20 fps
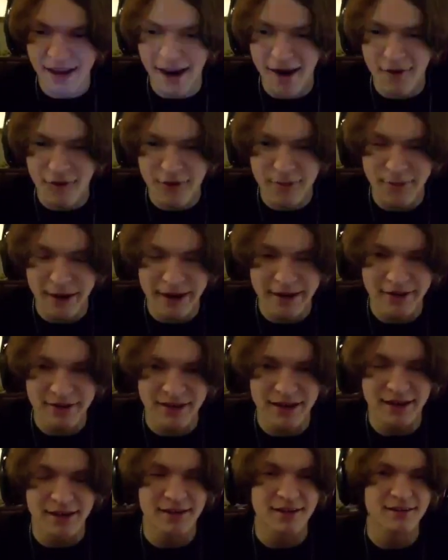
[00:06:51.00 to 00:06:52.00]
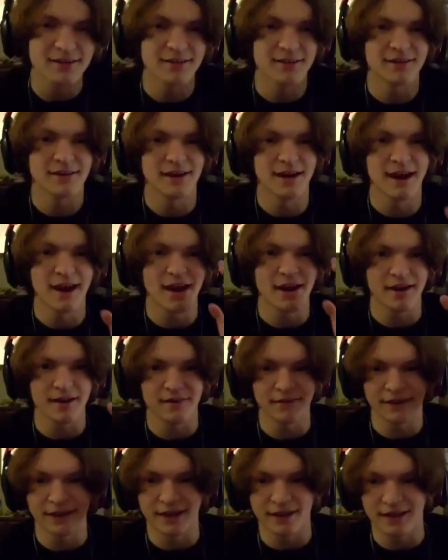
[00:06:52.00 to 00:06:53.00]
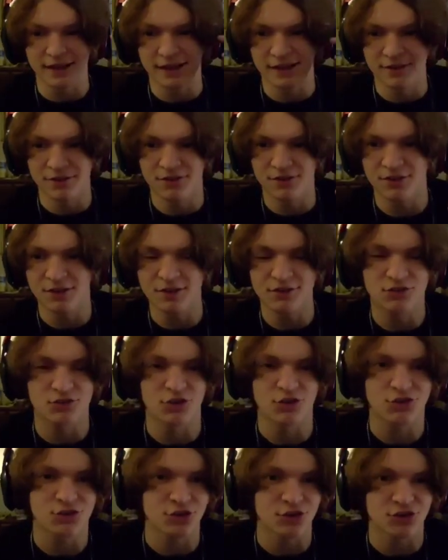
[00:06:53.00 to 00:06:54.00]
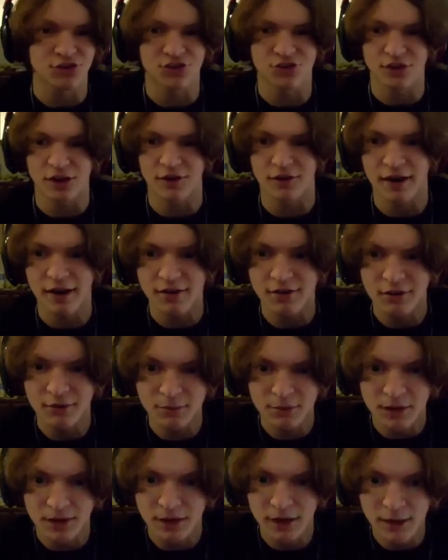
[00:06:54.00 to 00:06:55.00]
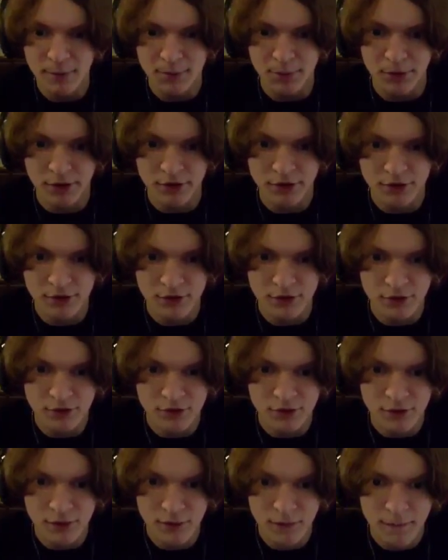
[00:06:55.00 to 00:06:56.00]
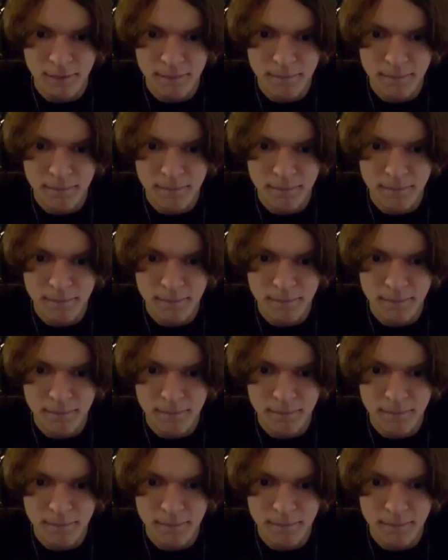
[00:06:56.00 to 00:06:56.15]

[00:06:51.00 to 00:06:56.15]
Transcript: that's everybody's like, like instinct just to stare at them. Can I press this?